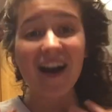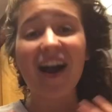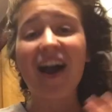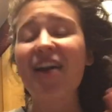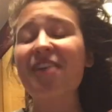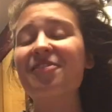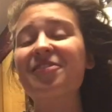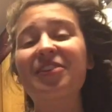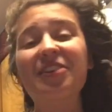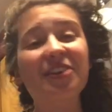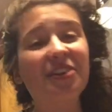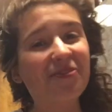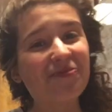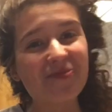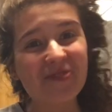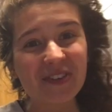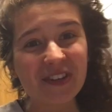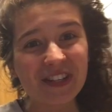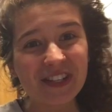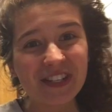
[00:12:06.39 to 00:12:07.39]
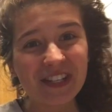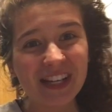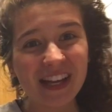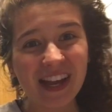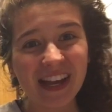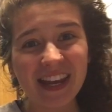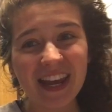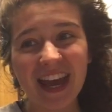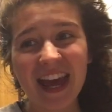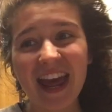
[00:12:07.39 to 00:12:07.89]
I really
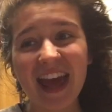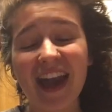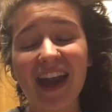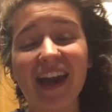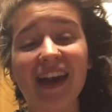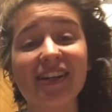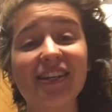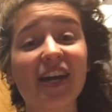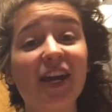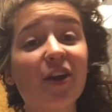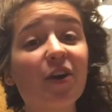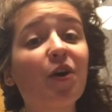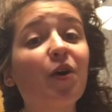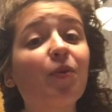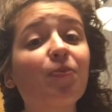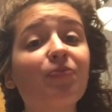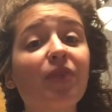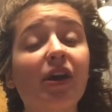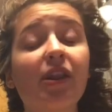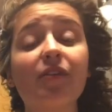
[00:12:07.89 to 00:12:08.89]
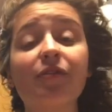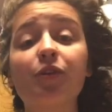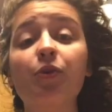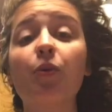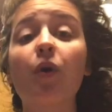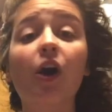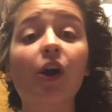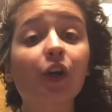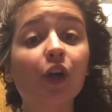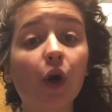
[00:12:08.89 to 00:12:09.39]
appreciate it, and I hope that if
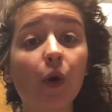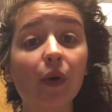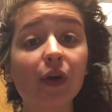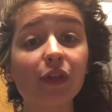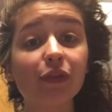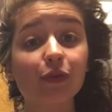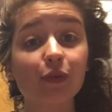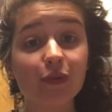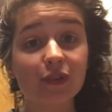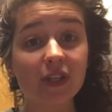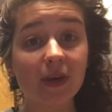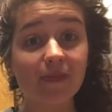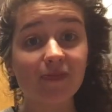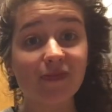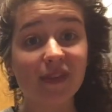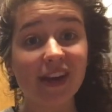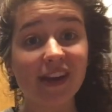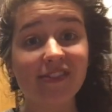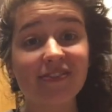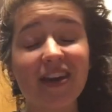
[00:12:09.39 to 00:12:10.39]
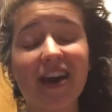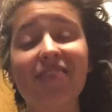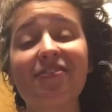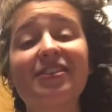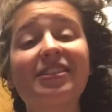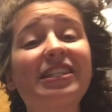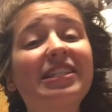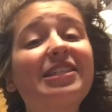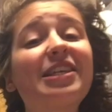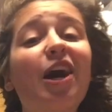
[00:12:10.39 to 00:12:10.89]
you are going through something that
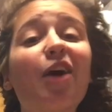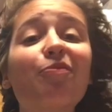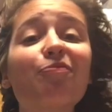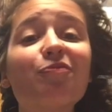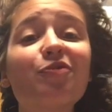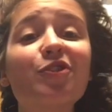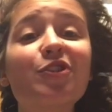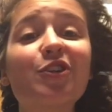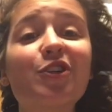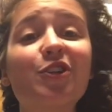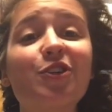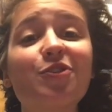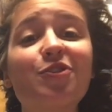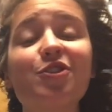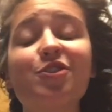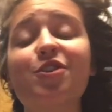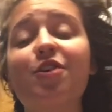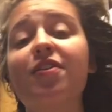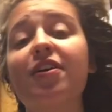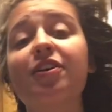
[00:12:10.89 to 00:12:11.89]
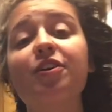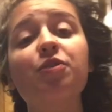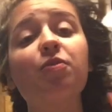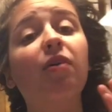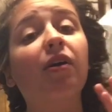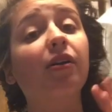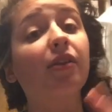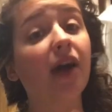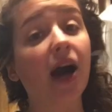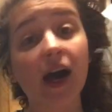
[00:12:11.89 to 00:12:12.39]
this is helpful to you, to know that you
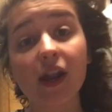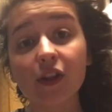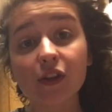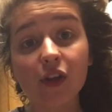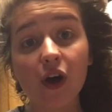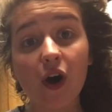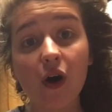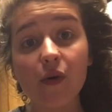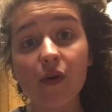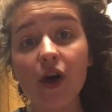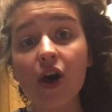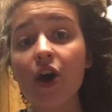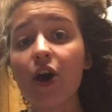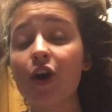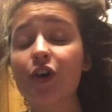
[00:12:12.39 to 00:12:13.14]
are not alone,